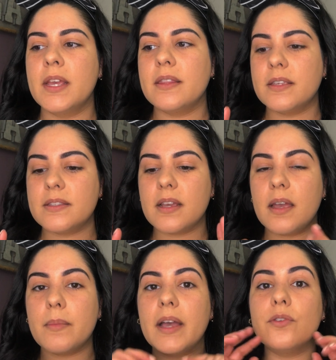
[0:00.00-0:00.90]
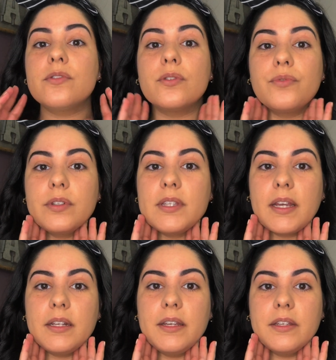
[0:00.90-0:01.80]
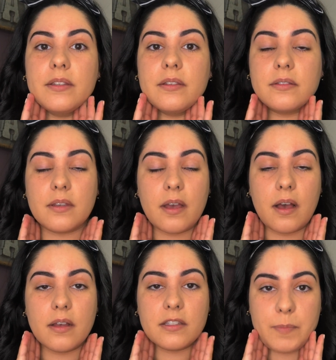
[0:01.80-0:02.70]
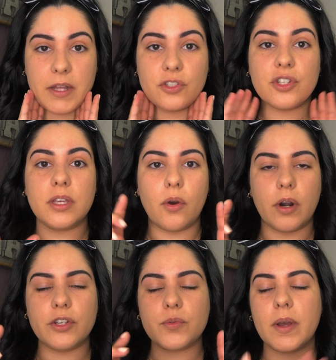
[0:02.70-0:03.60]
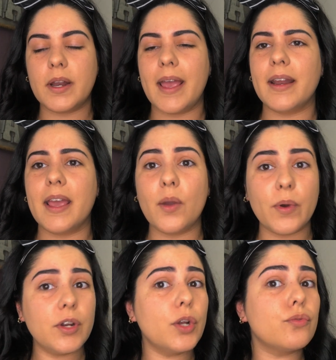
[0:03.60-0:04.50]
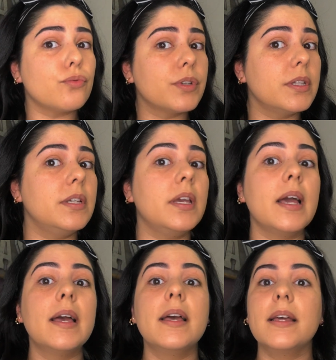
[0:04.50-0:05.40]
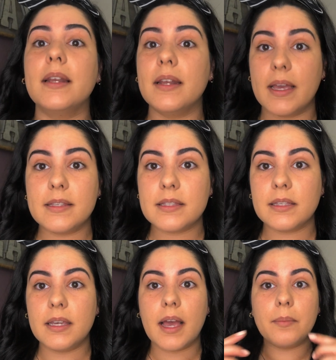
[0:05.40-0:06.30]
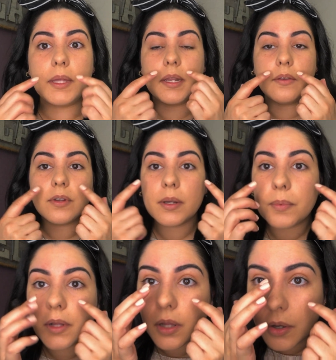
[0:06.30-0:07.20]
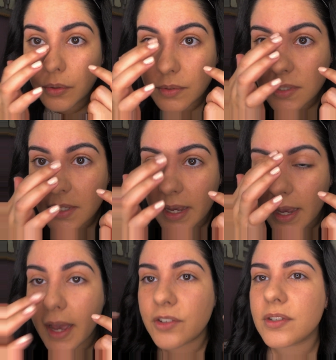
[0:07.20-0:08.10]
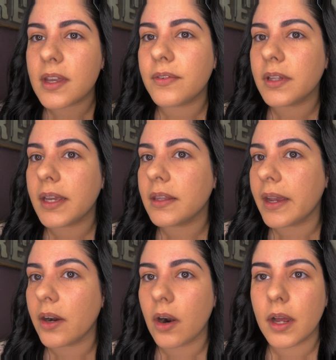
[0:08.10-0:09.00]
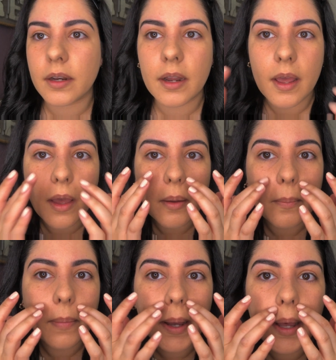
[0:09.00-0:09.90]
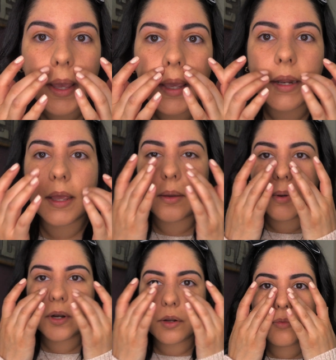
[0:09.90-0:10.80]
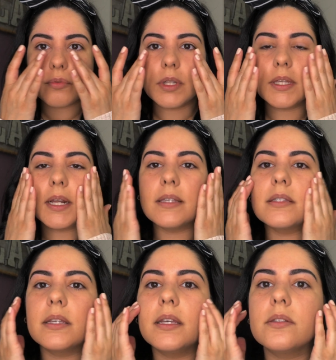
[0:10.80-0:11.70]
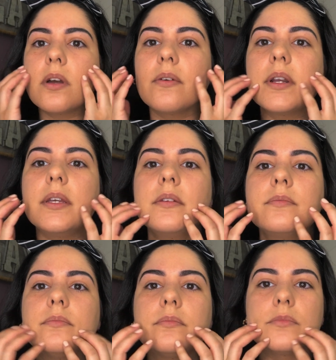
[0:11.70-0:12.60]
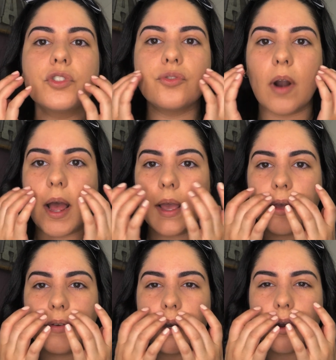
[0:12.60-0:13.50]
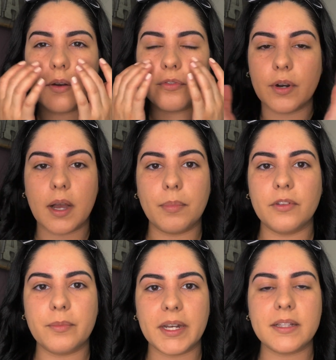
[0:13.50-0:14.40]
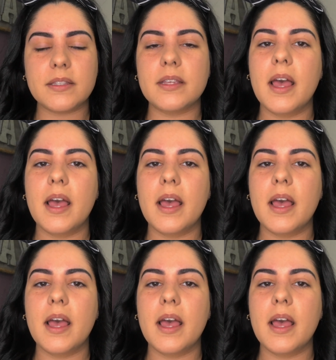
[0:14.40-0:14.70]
This time I used the Real Techniques sponge, the orange one, and it went on really nicely. I mean, even up close, I just have a light layer on, but it went on really nicely. It's already dry. I've had it on for a couple of minutes.